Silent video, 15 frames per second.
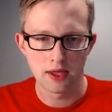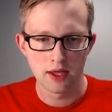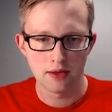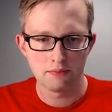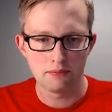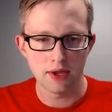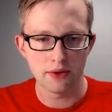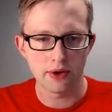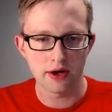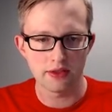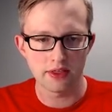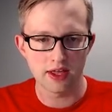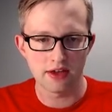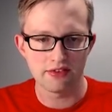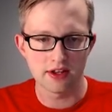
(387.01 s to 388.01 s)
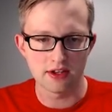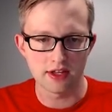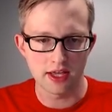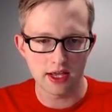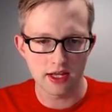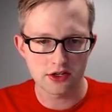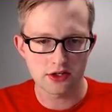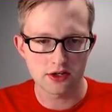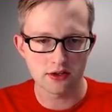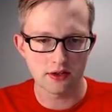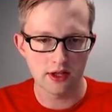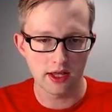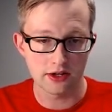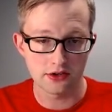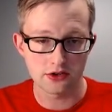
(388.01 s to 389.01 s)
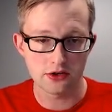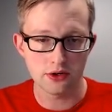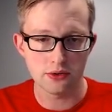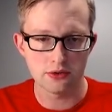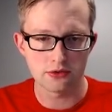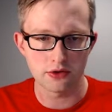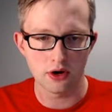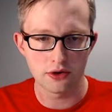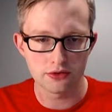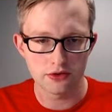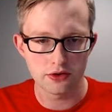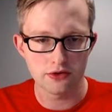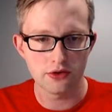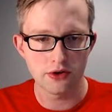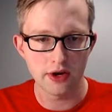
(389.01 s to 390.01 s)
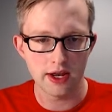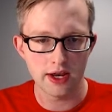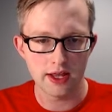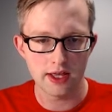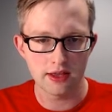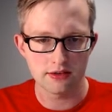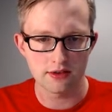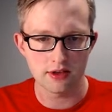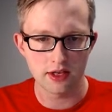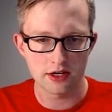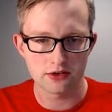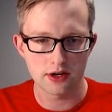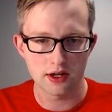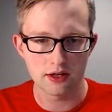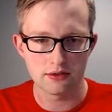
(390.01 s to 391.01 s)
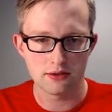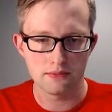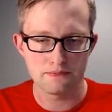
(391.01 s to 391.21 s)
Meanwhile, the FADH2 is also donating its electrons